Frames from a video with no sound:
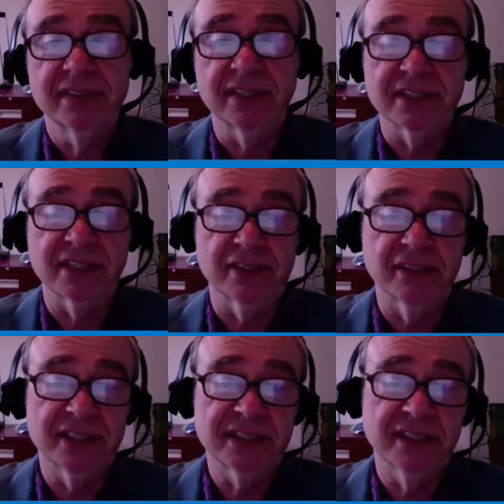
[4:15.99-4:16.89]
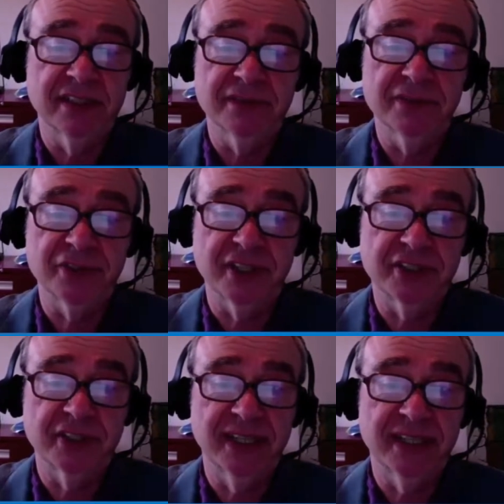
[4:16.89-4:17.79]
does a lot of
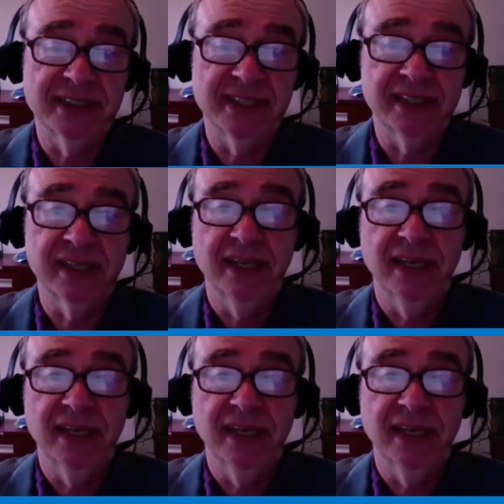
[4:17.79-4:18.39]
structural editing